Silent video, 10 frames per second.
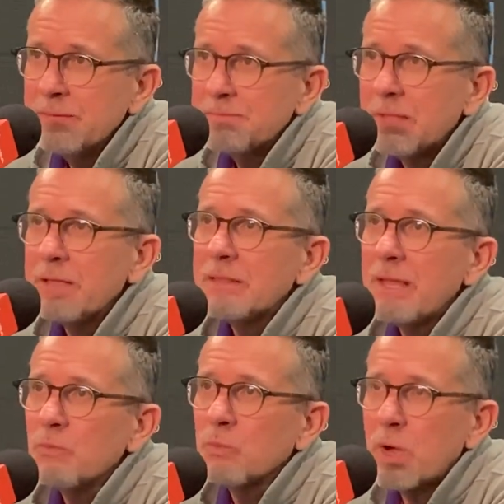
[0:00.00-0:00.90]

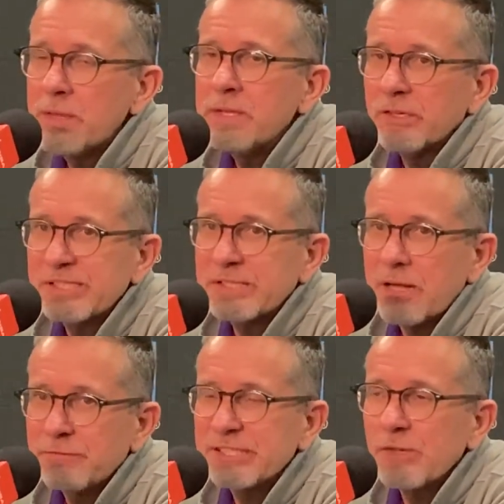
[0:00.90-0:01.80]
They run their
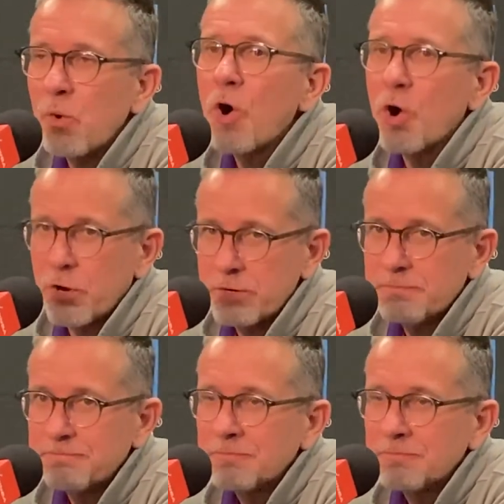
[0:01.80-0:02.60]
stuff so hard.